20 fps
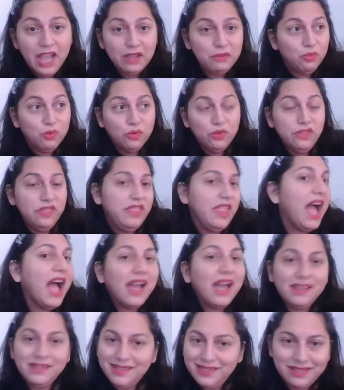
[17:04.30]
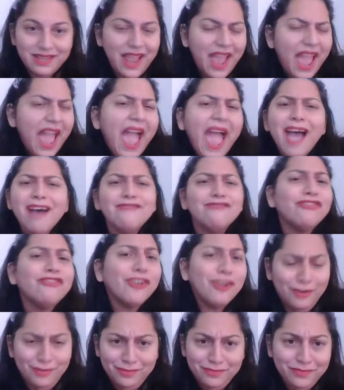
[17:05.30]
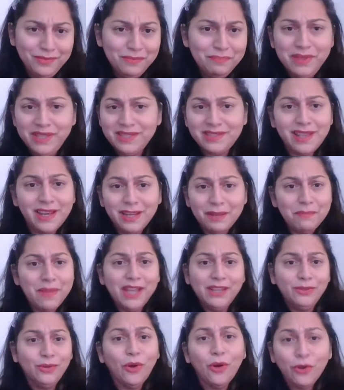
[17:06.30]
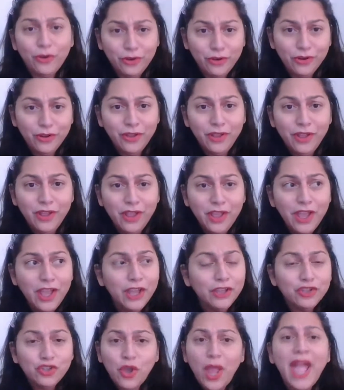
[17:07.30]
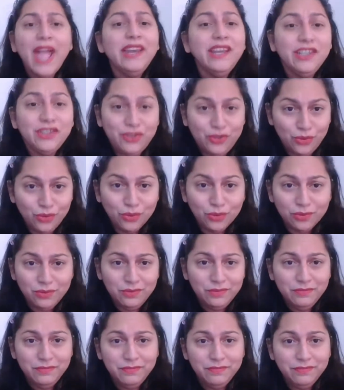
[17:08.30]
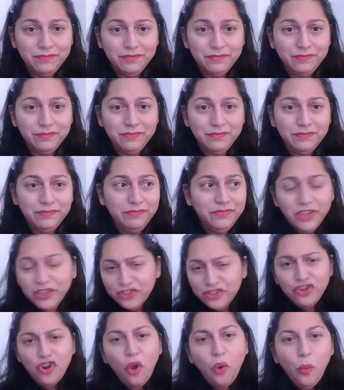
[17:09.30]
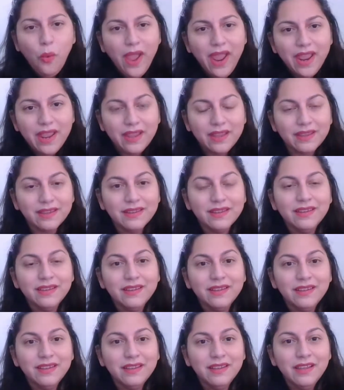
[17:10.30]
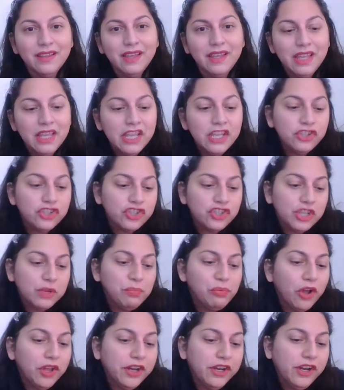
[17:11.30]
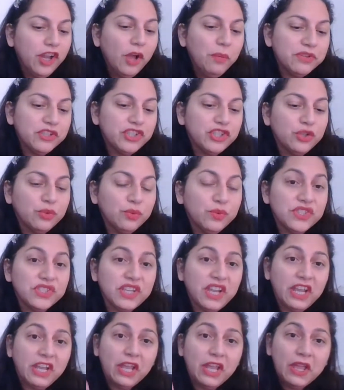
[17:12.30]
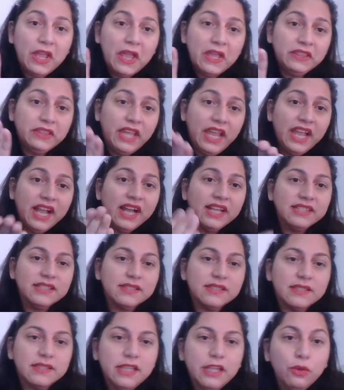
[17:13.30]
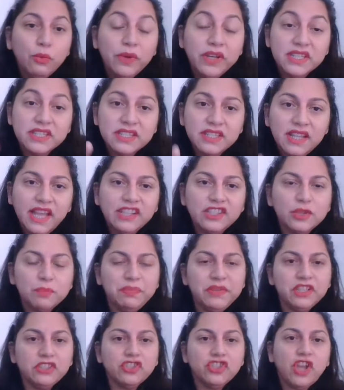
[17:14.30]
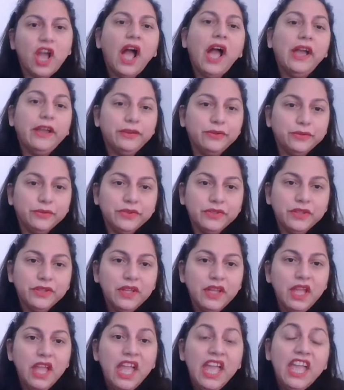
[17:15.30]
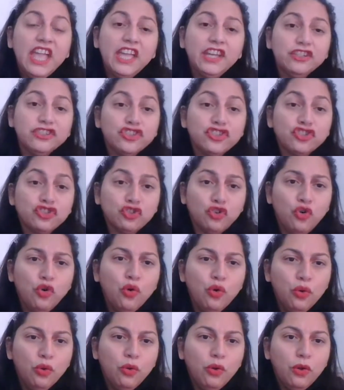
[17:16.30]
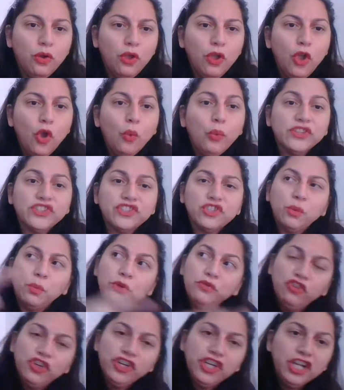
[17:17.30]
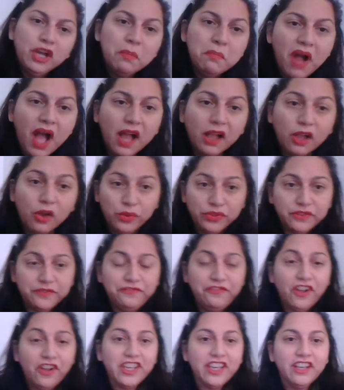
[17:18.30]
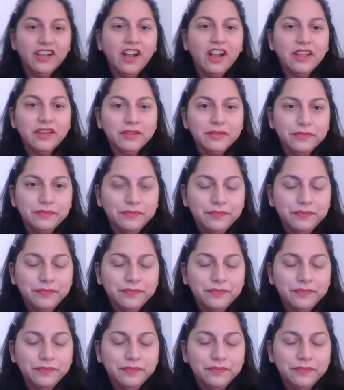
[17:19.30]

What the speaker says: I will not ever be sending my daughter to any school. There's no way. She brought it up and she was like, they got to see what it's like to be a child in a school with someone running amok with a fucking gun.